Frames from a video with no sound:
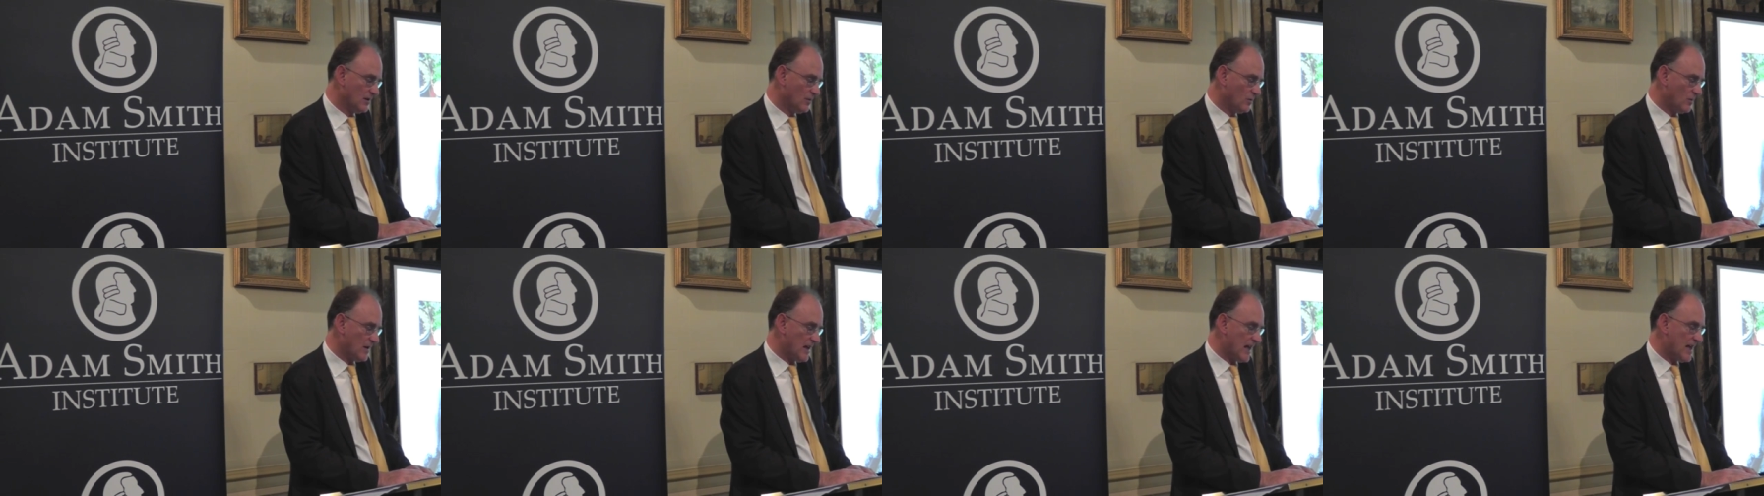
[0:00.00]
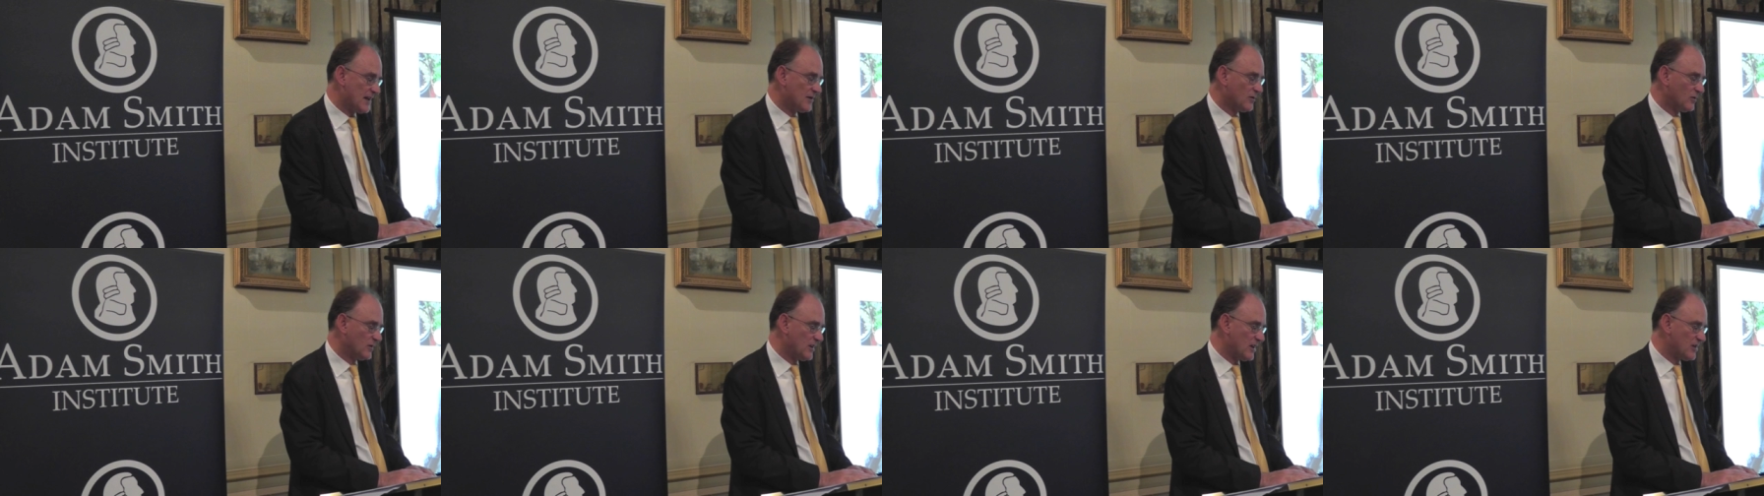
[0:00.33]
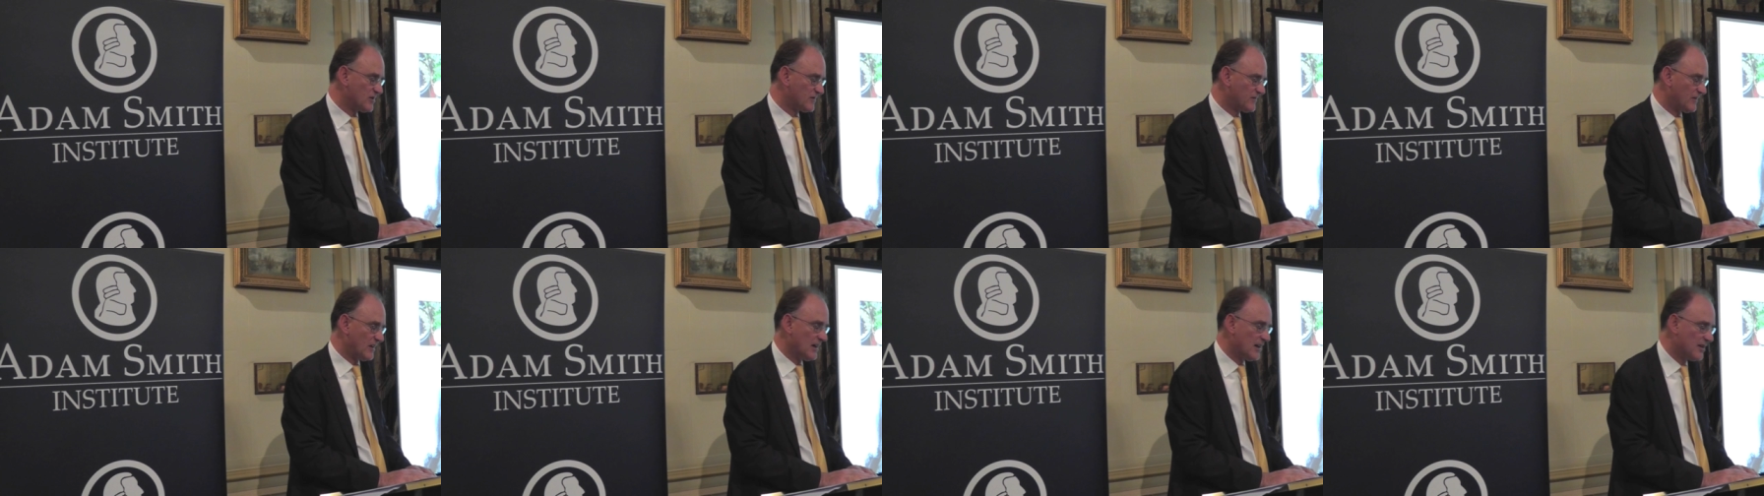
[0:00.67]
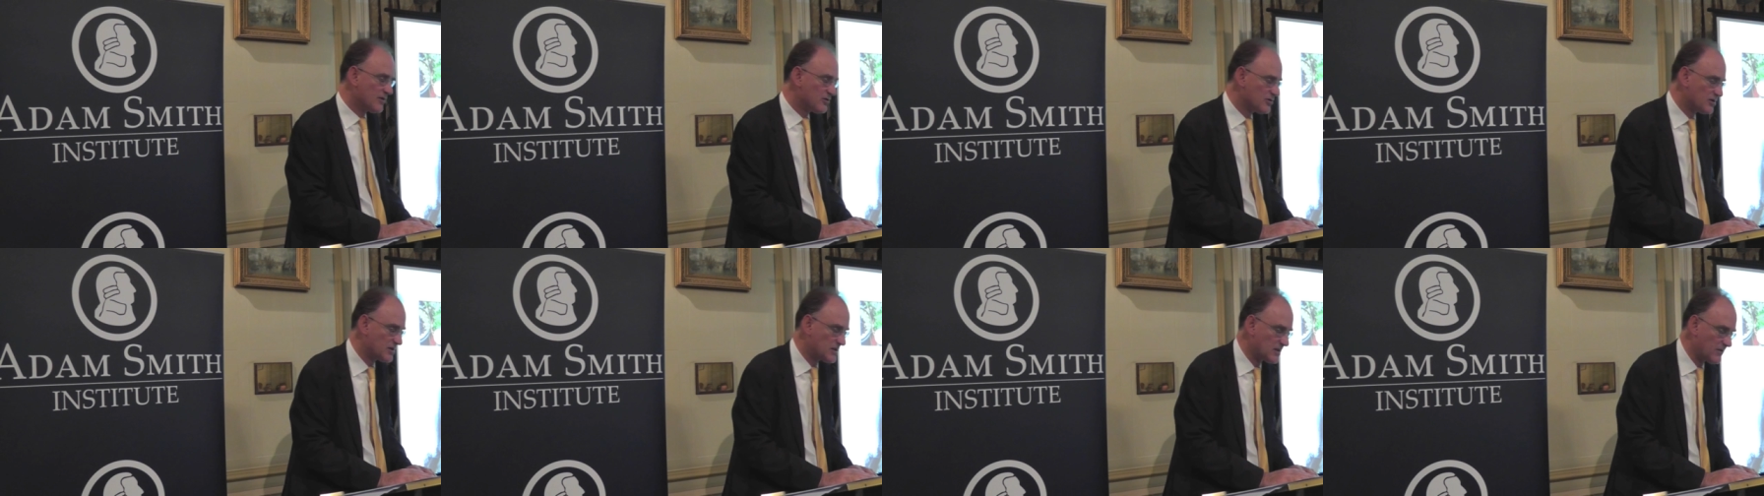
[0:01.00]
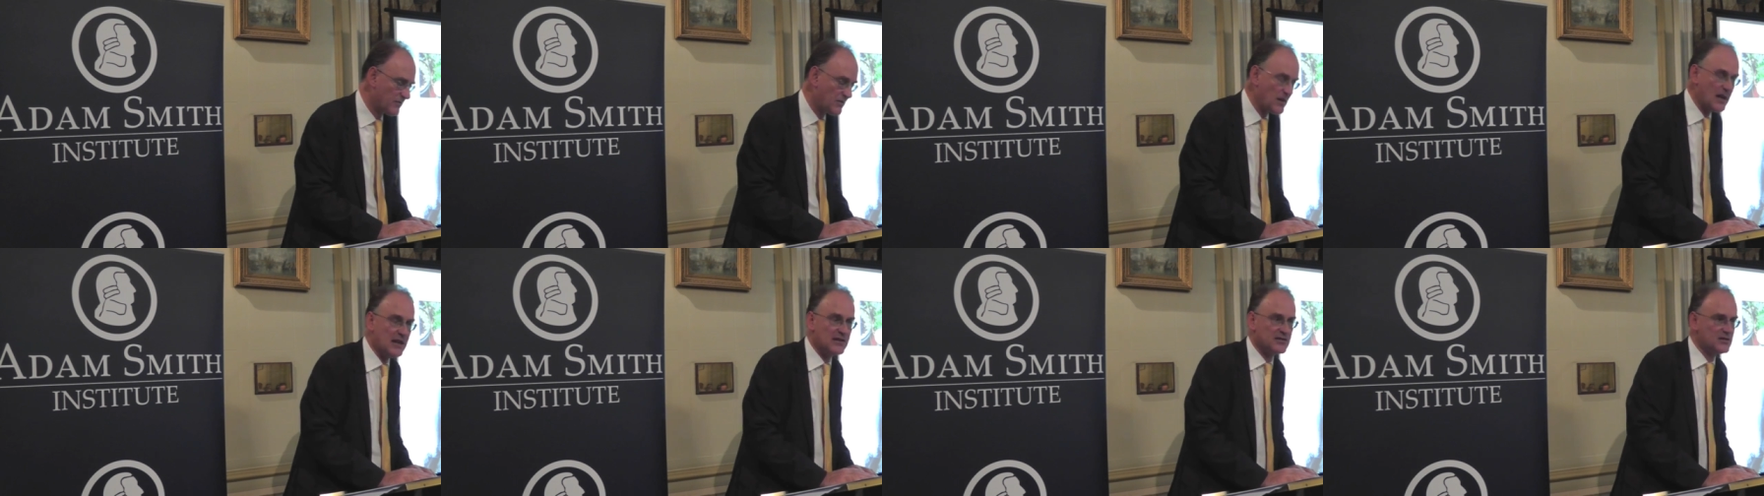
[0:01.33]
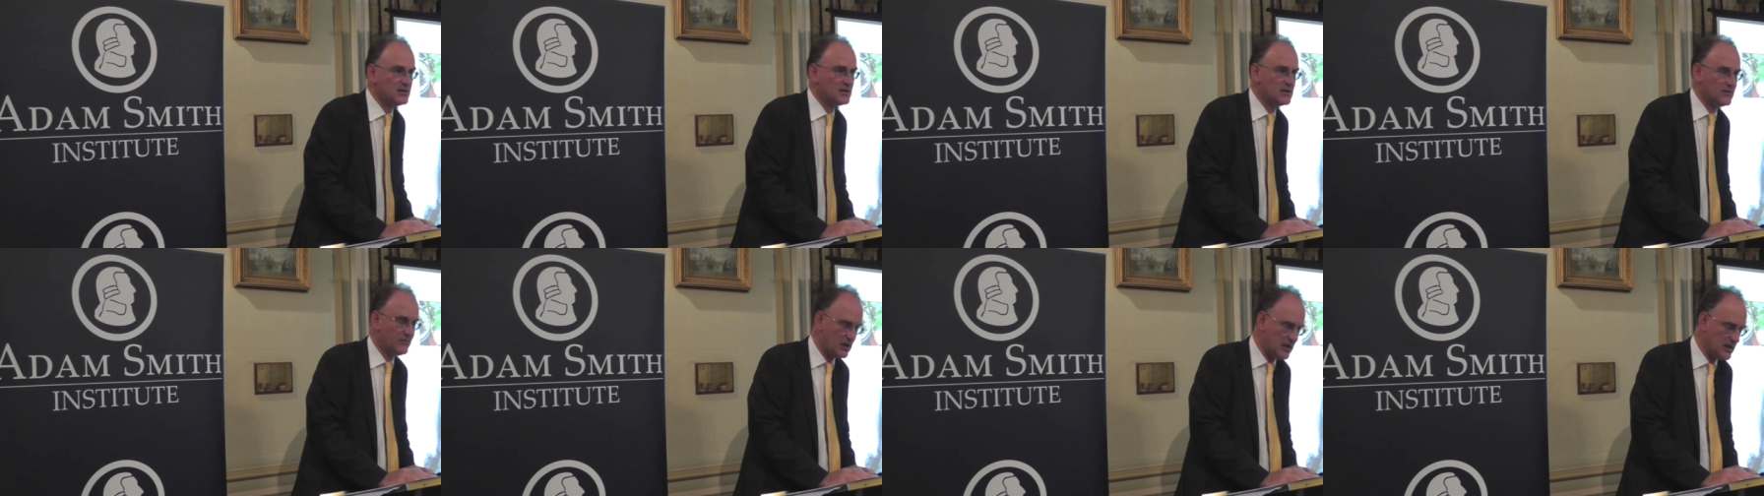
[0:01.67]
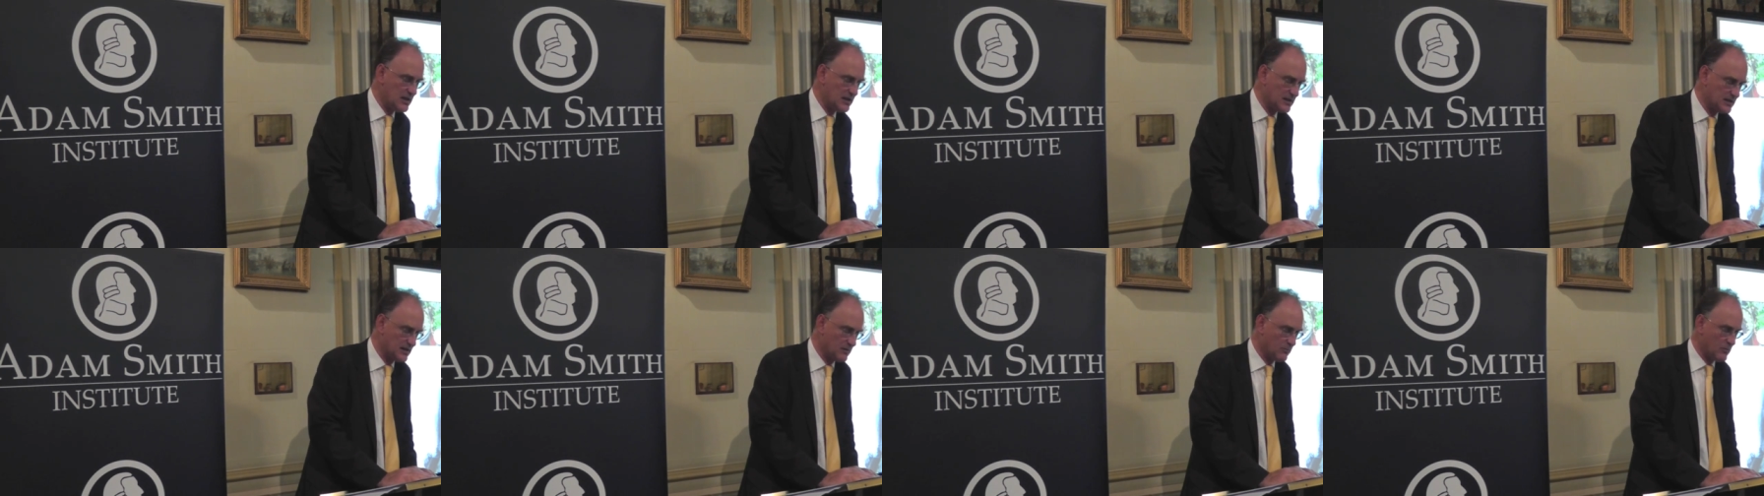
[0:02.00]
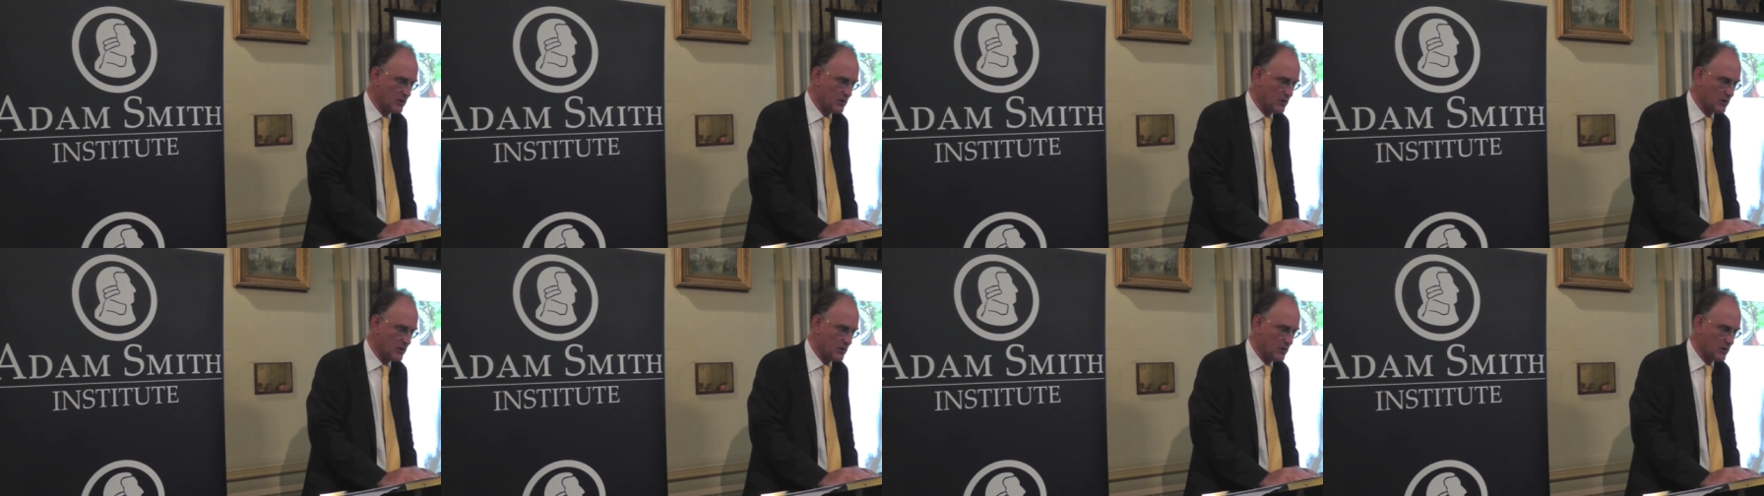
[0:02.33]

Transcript: We had all those for hundreds of thousands of years,